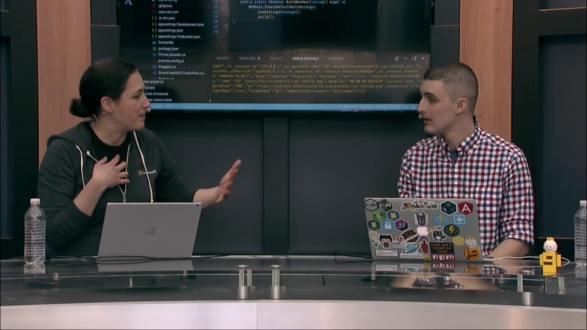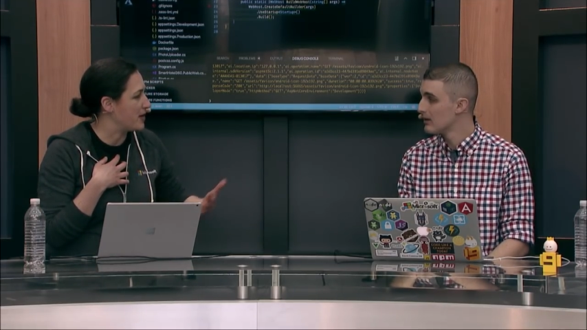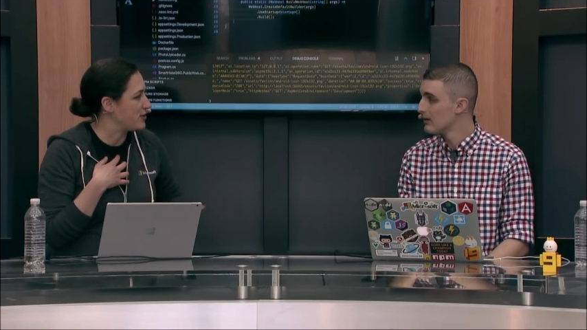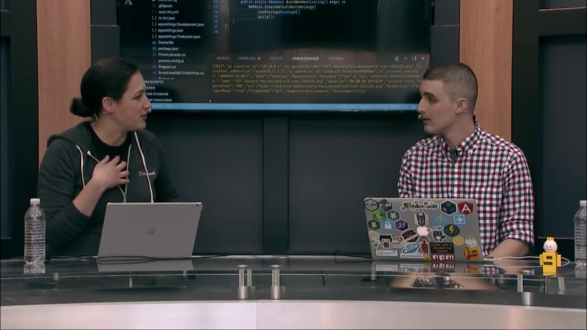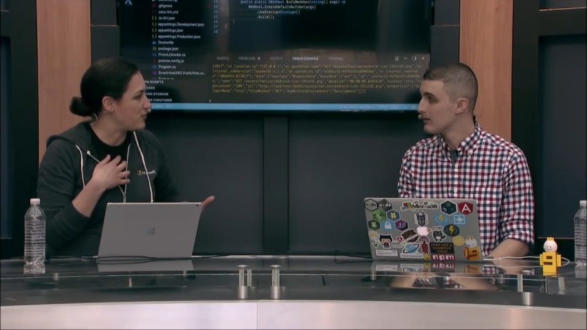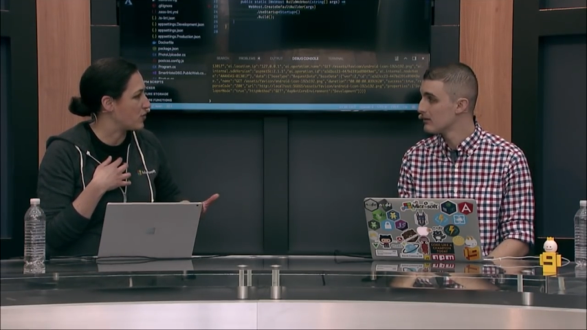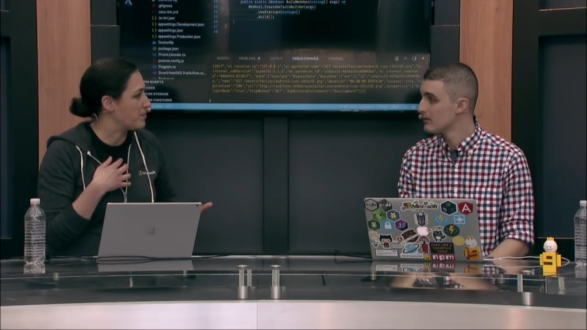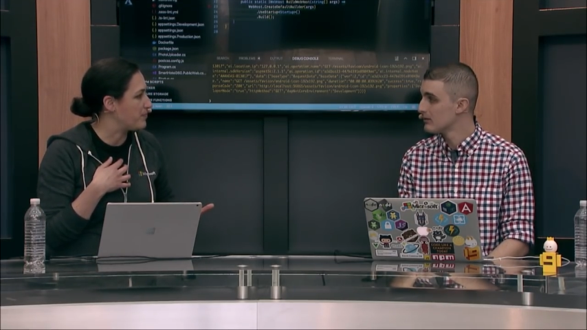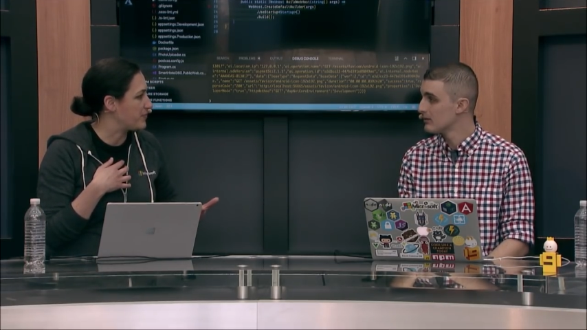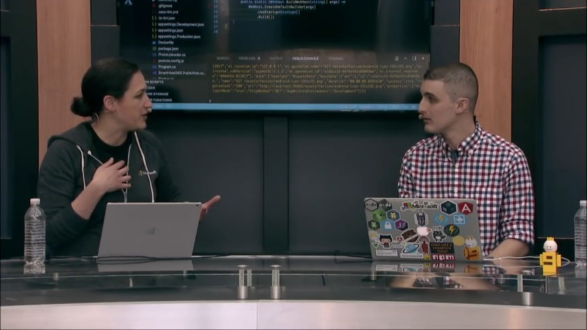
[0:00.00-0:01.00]
Speaker 1: but we're
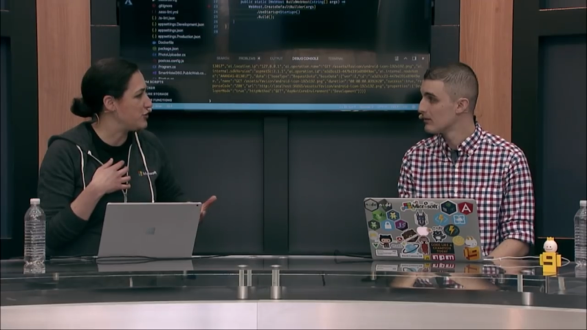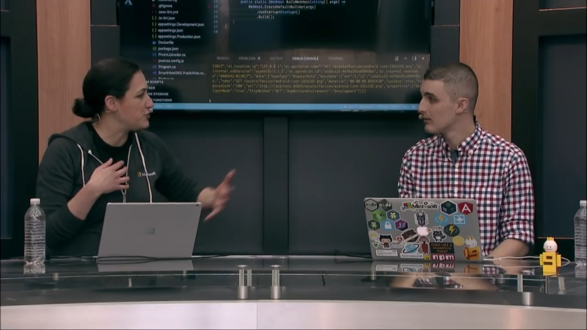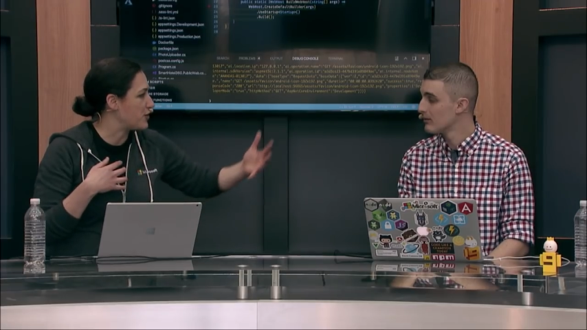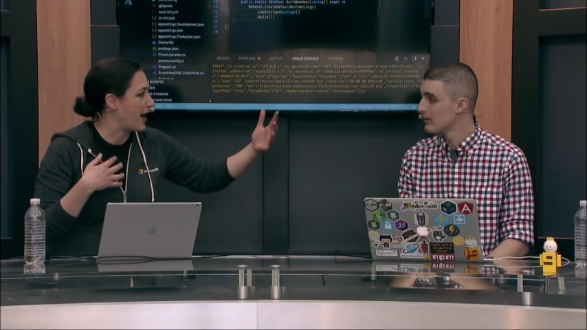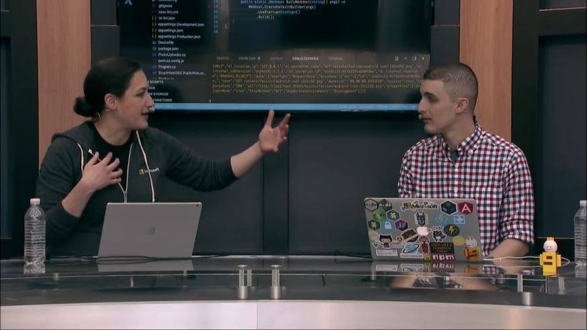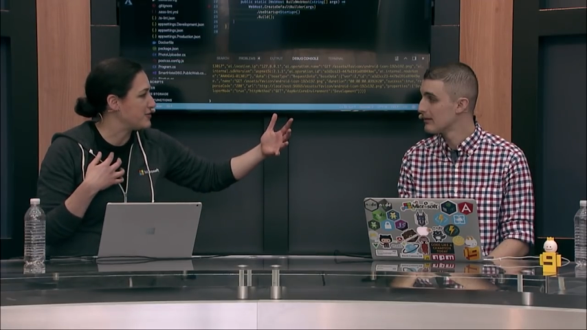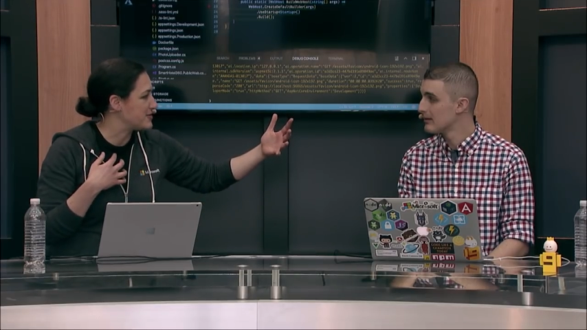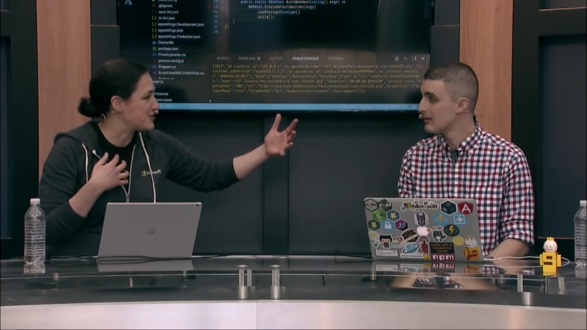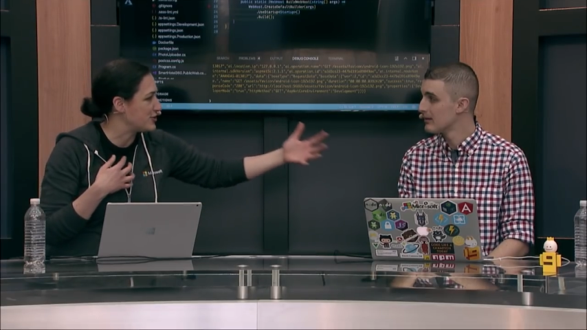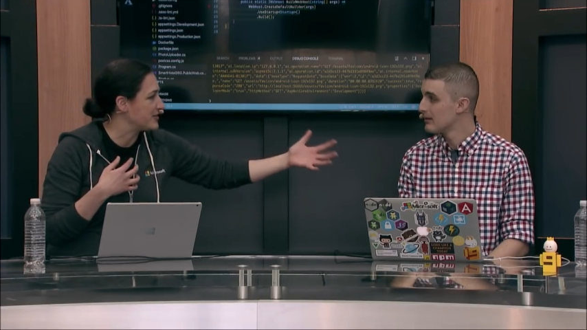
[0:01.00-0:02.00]
you, I
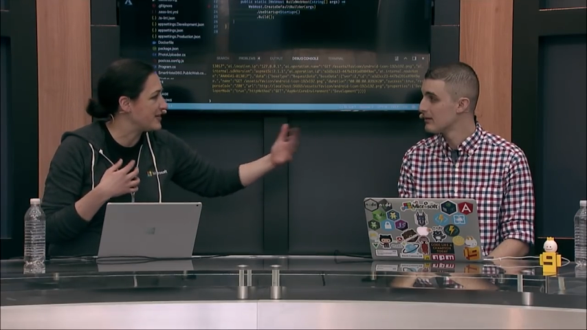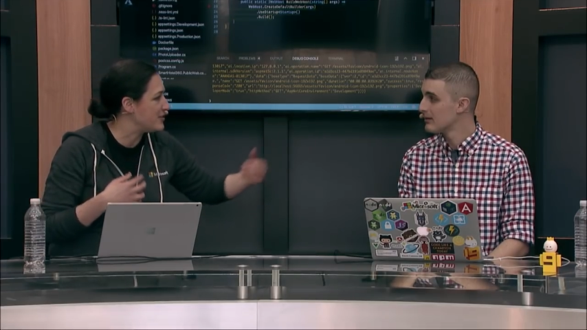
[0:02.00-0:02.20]
could certainly